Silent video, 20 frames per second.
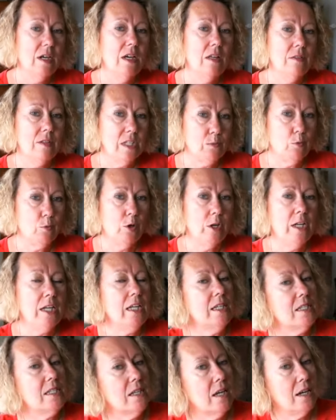This morning, he
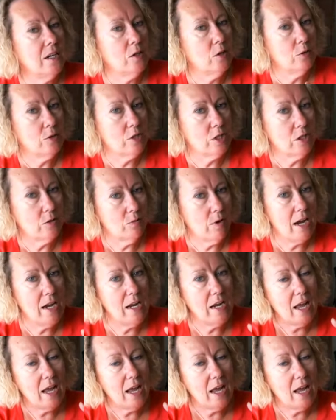decided to go to the right.